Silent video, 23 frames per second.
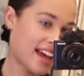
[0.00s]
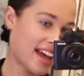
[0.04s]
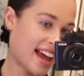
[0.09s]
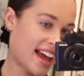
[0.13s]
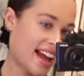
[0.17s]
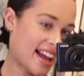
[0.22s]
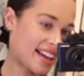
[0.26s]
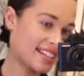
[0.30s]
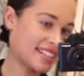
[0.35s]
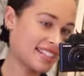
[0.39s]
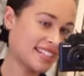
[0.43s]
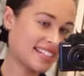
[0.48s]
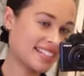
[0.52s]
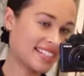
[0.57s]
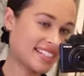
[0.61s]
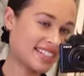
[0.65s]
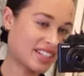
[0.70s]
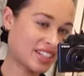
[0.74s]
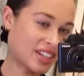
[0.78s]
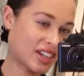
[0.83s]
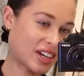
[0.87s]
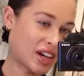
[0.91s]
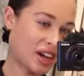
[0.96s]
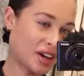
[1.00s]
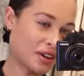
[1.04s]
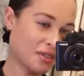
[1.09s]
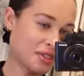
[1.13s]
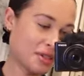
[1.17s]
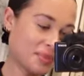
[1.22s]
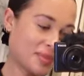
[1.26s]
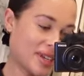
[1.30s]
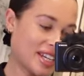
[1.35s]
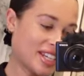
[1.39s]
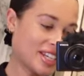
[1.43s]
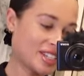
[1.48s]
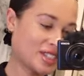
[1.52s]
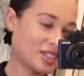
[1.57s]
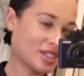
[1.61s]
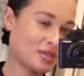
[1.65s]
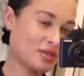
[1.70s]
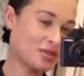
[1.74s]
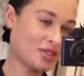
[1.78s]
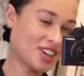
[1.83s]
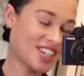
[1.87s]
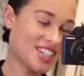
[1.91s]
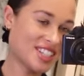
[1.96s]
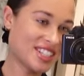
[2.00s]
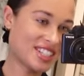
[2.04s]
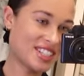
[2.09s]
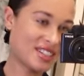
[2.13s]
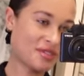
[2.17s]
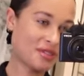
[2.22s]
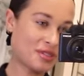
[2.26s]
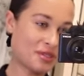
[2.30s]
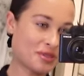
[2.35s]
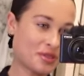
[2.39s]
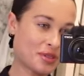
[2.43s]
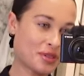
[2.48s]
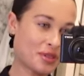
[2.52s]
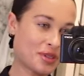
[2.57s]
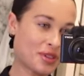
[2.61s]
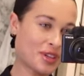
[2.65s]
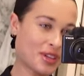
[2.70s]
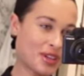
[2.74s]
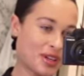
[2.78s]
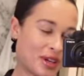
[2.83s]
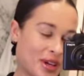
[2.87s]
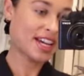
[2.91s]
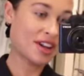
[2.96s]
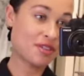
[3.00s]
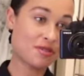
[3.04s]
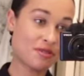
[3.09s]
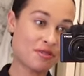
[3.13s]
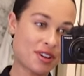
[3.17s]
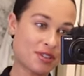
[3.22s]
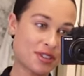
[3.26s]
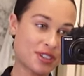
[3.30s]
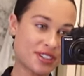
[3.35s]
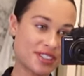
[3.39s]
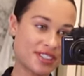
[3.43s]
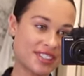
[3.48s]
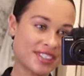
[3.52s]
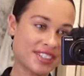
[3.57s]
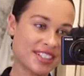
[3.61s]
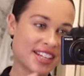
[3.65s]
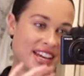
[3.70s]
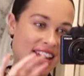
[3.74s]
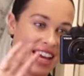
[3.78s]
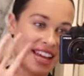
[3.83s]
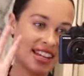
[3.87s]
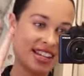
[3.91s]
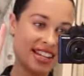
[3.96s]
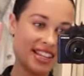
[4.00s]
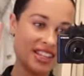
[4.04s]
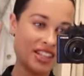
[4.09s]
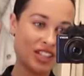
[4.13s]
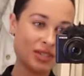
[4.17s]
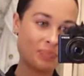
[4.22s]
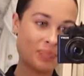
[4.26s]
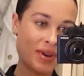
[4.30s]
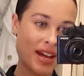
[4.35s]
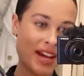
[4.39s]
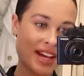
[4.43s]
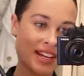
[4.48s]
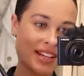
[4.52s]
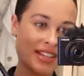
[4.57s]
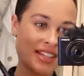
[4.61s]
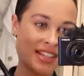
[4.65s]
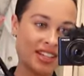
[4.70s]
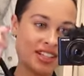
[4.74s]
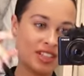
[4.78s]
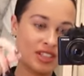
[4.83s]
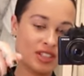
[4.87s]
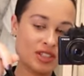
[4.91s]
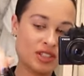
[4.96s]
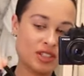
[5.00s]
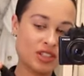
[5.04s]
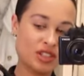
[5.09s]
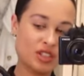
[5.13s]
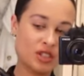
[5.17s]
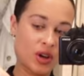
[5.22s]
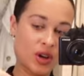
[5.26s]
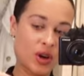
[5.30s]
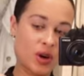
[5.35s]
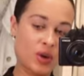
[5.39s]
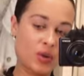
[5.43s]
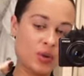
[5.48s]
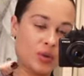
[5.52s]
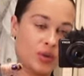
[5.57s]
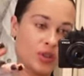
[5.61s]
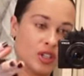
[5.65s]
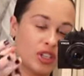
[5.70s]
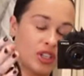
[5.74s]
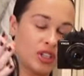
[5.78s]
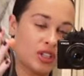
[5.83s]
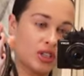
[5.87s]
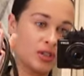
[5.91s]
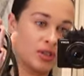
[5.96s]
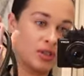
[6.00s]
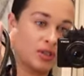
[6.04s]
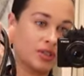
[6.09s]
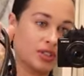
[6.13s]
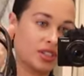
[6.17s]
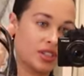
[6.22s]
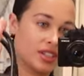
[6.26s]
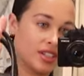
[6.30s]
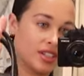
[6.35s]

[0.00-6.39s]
And the cuffs make it so festive with all the feathers. And then the bag is so cute.